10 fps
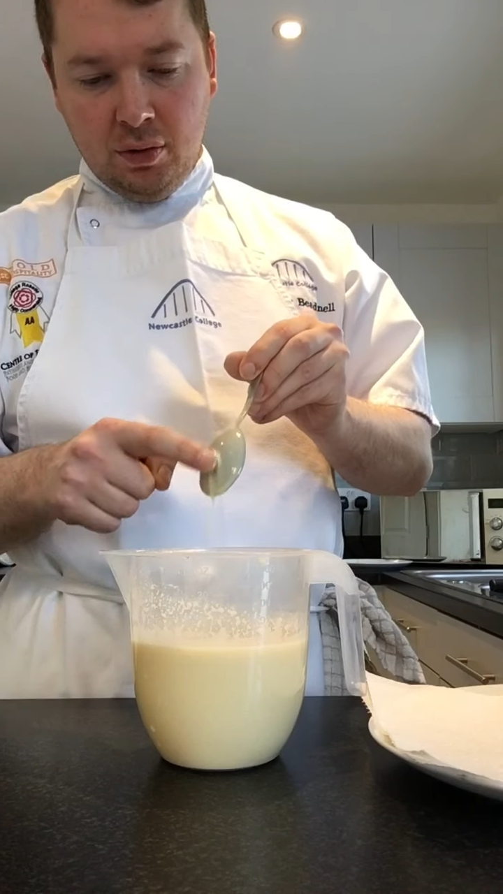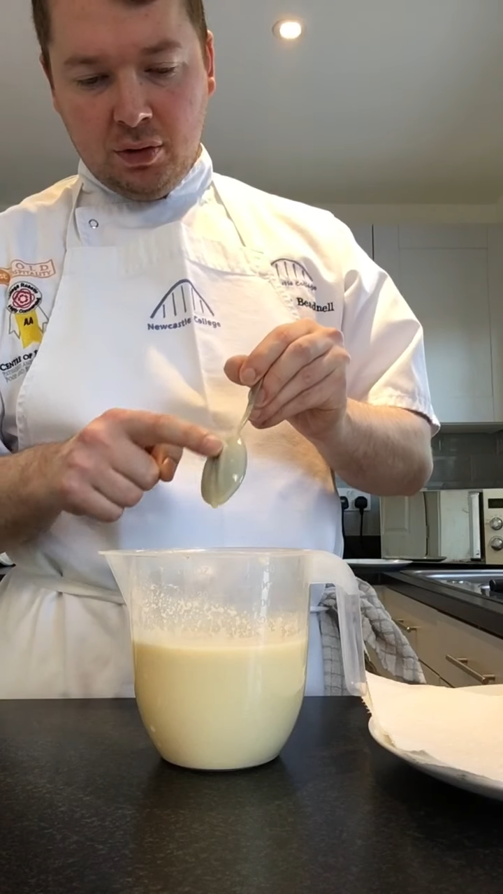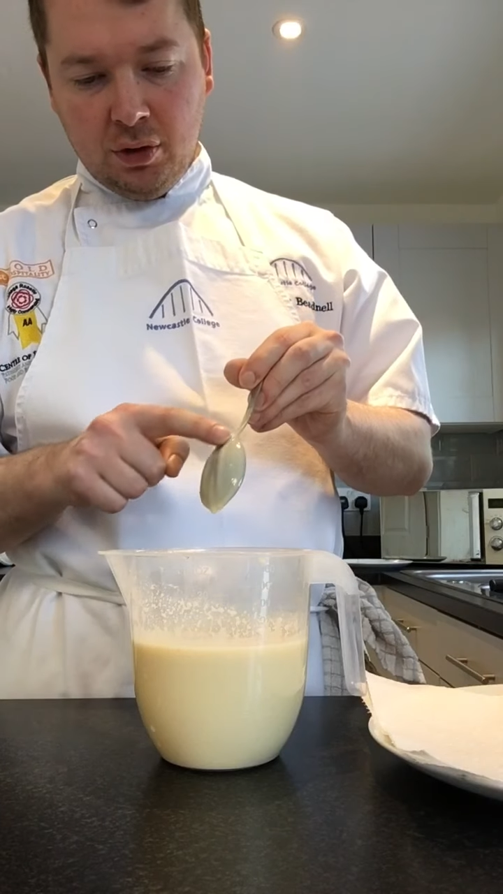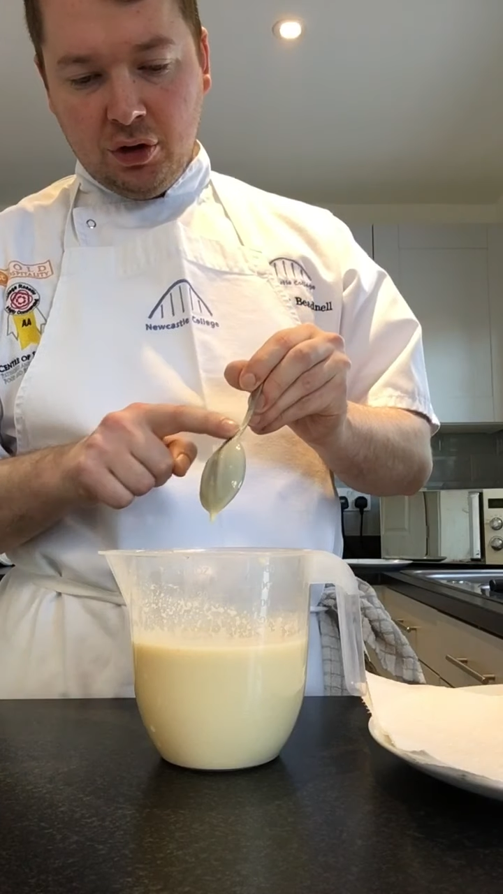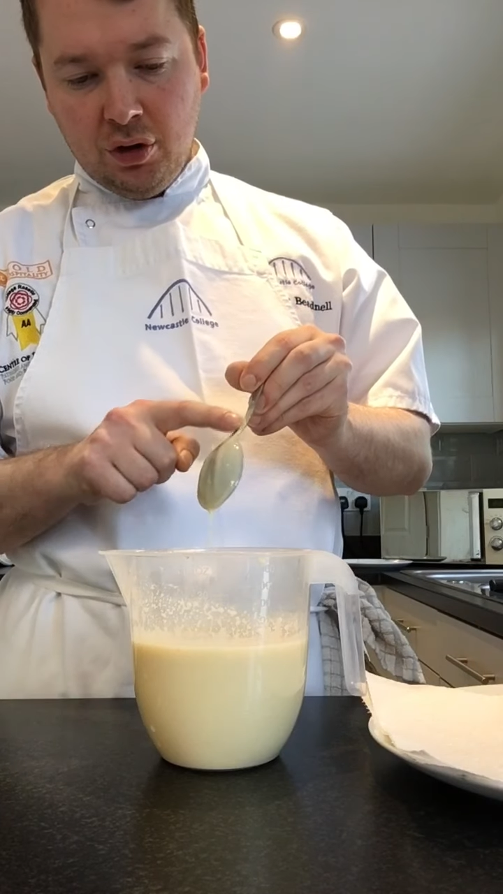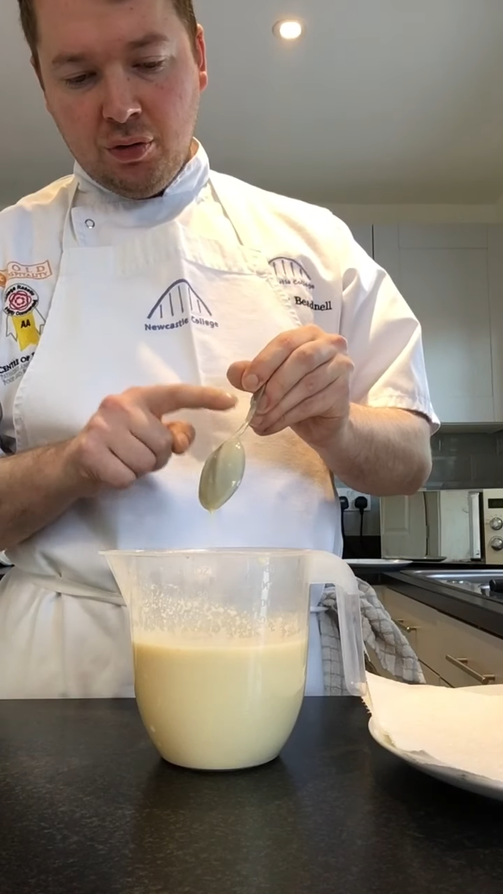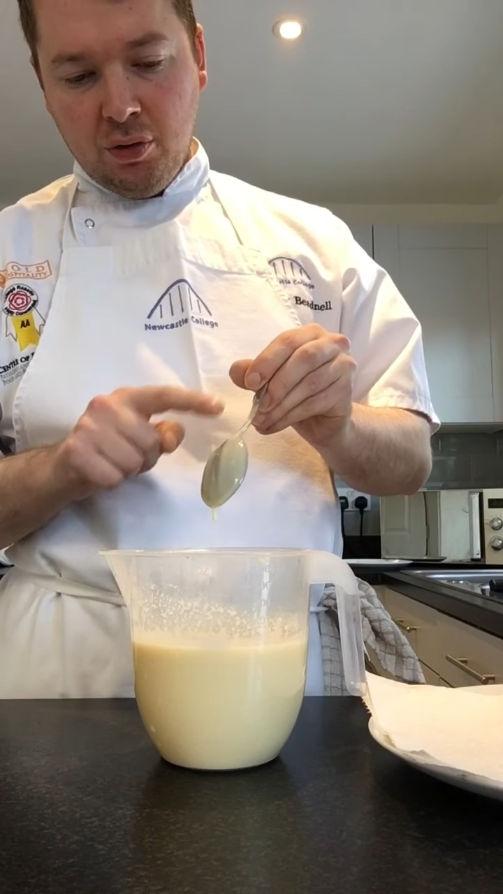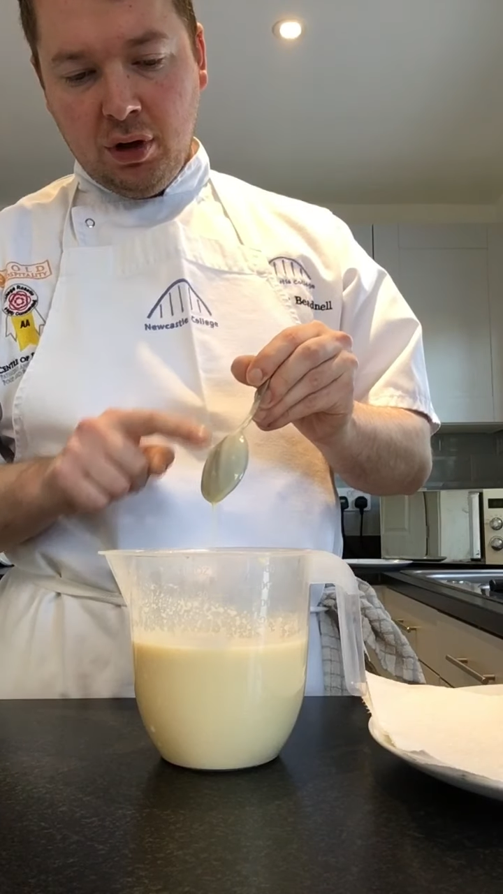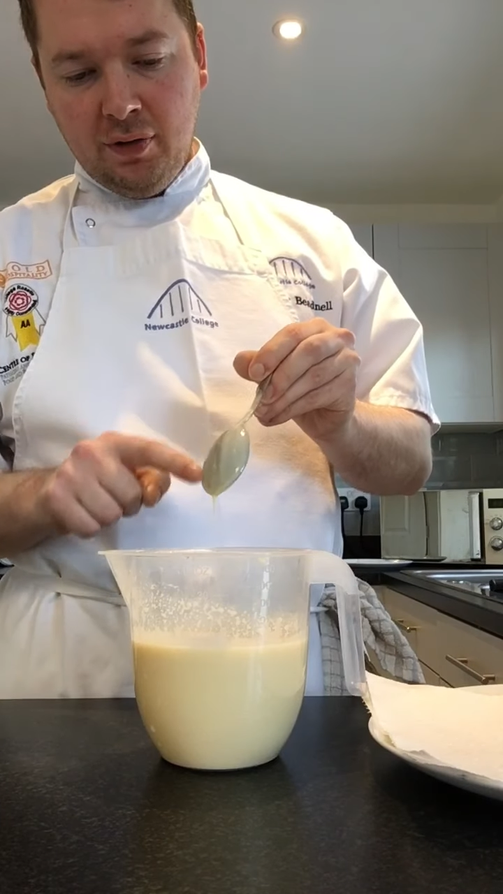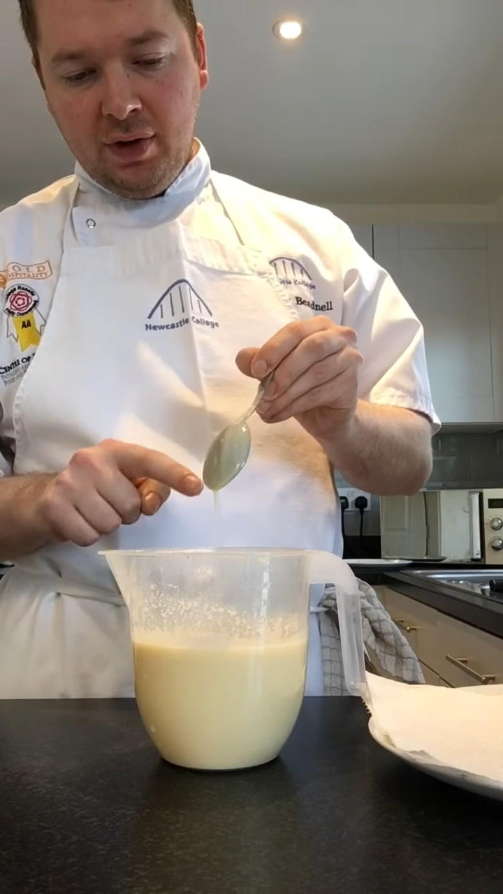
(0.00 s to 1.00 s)
so you should
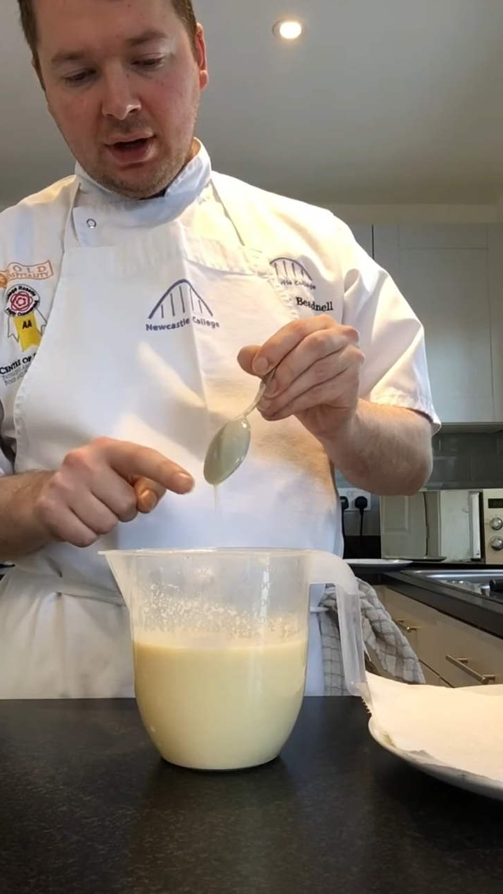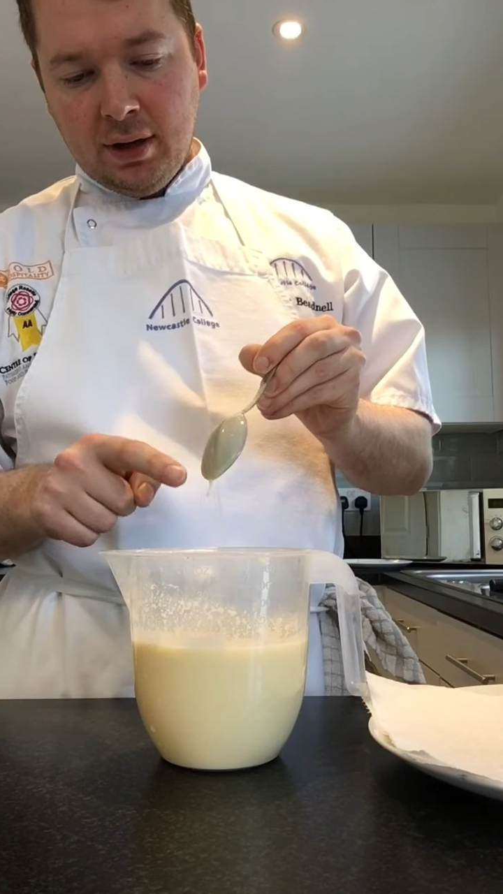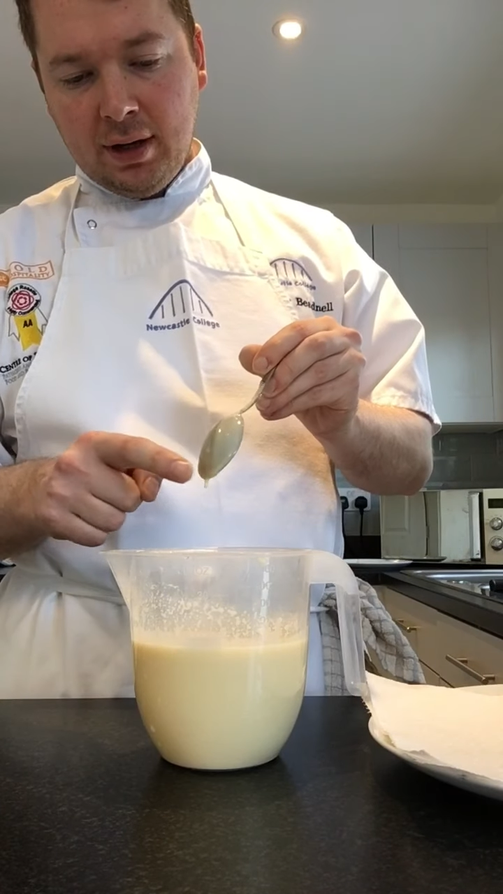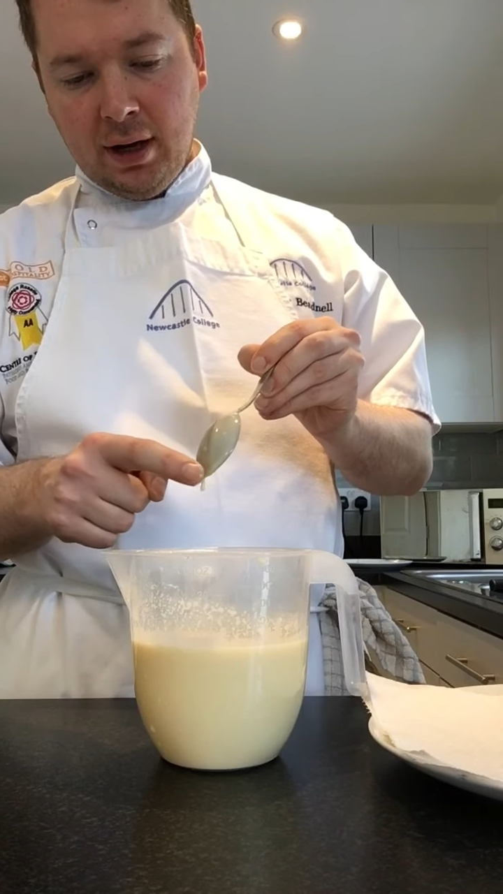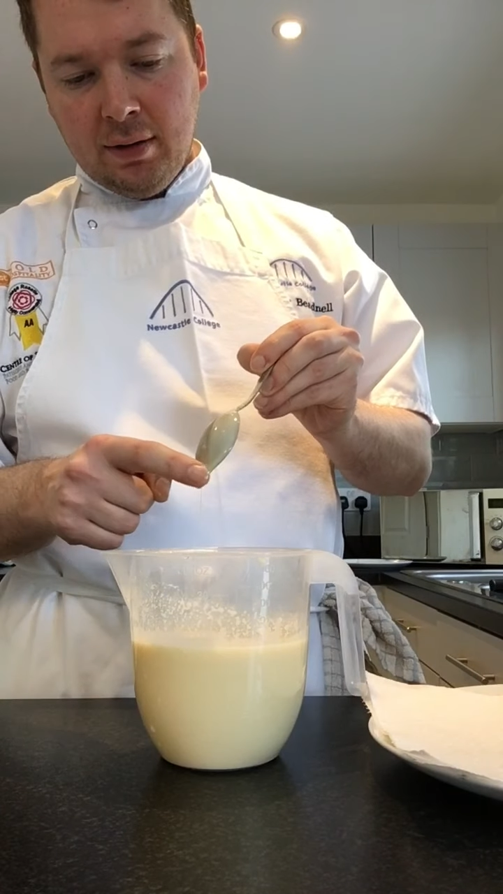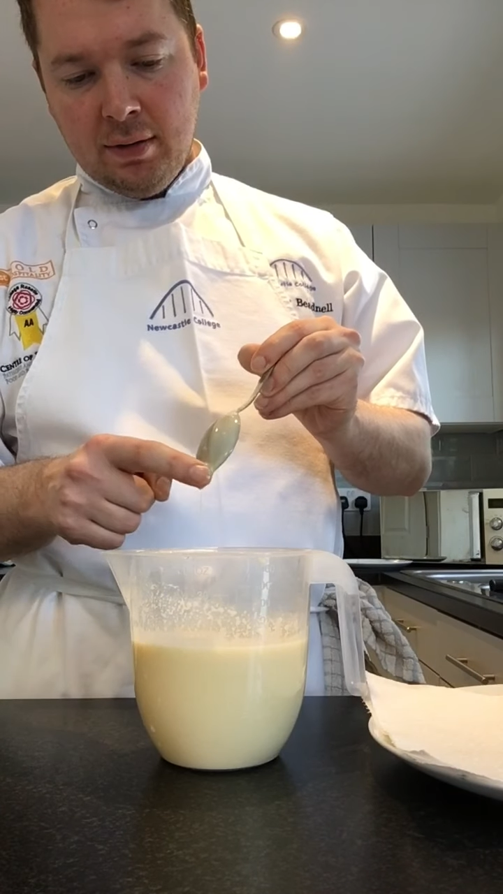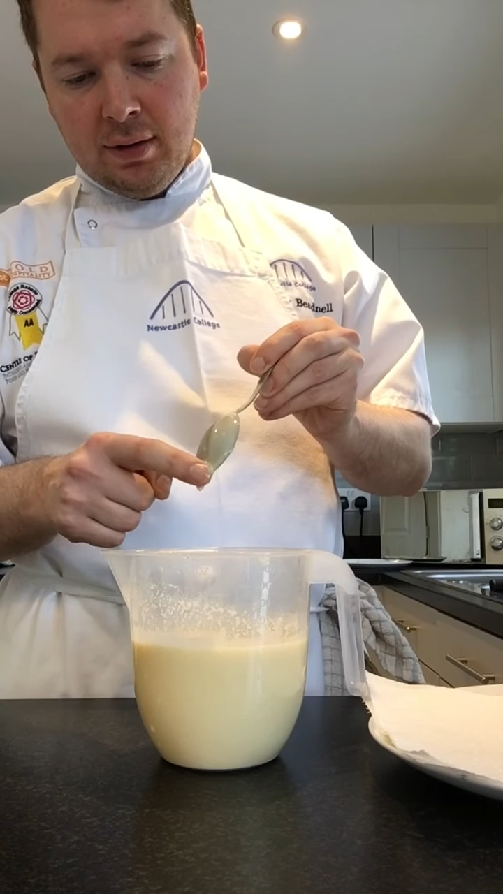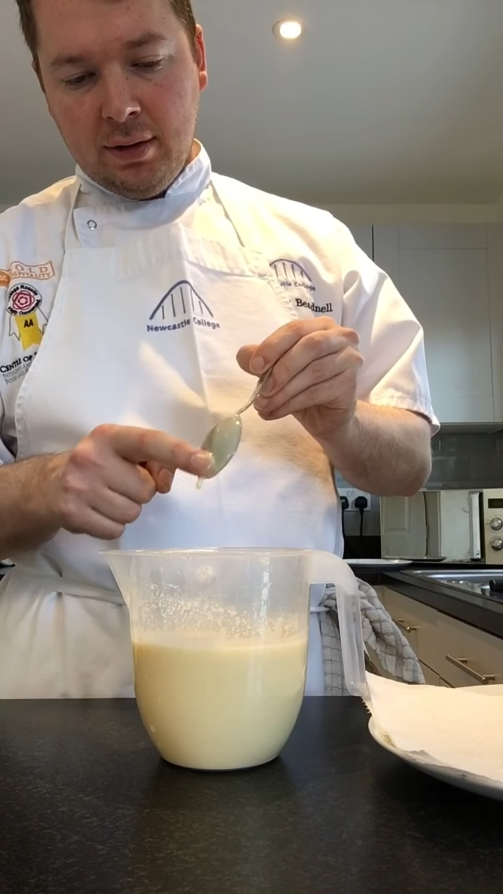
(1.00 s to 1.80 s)
run your finger down